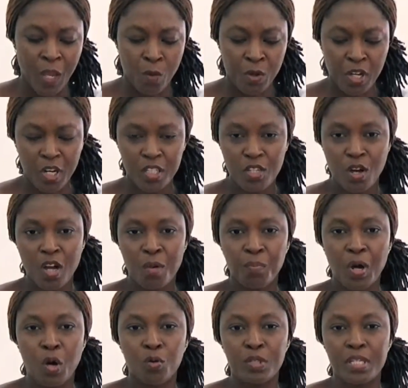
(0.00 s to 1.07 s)
We're going to talk
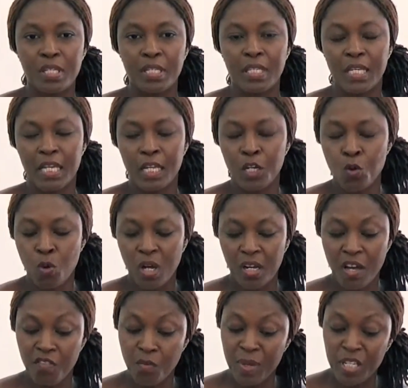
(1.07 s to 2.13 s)
about the local
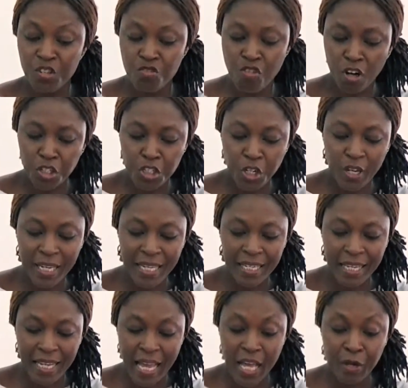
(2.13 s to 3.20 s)
government structure in
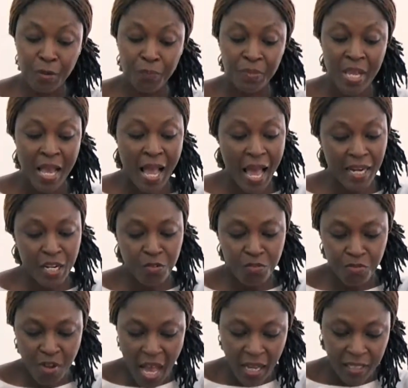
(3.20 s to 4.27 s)
Guyana, and in
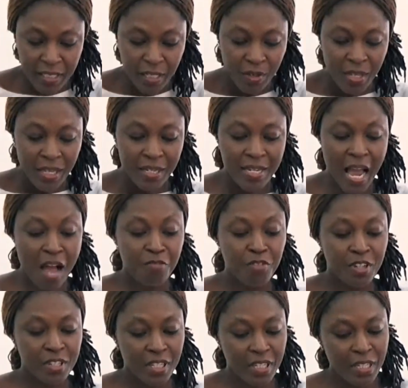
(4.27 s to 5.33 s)
fact, the
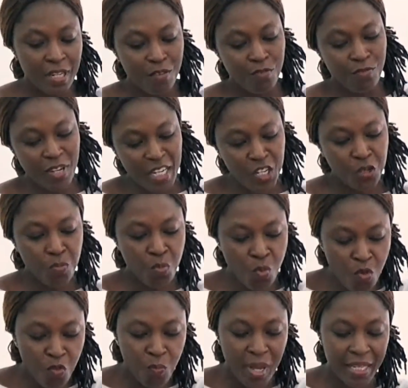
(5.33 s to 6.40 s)
African village
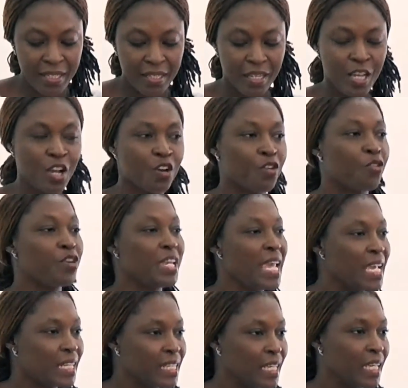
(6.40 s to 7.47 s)
movement
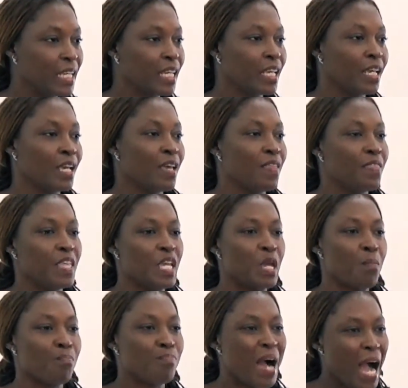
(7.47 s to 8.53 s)
created the
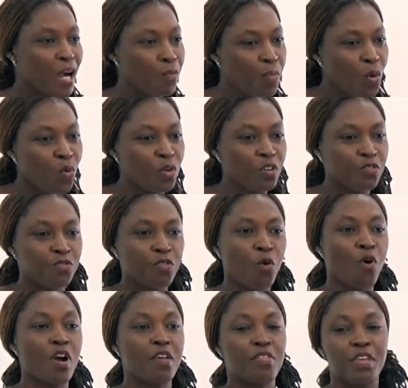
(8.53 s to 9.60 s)
backbone
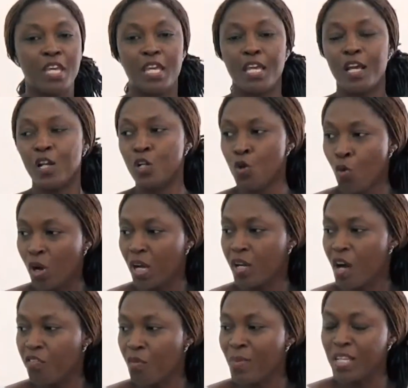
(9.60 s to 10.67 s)
for the local
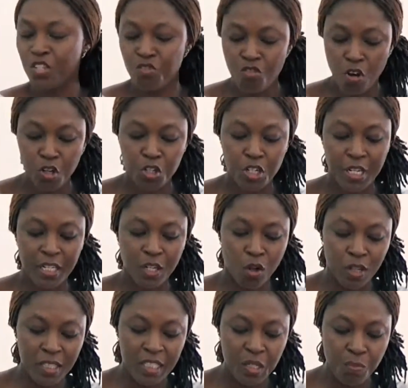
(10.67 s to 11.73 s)
government structure that
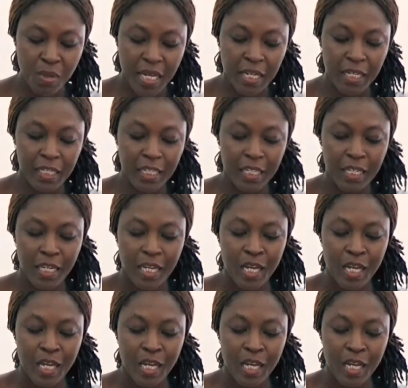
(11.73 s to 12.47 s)
ultimately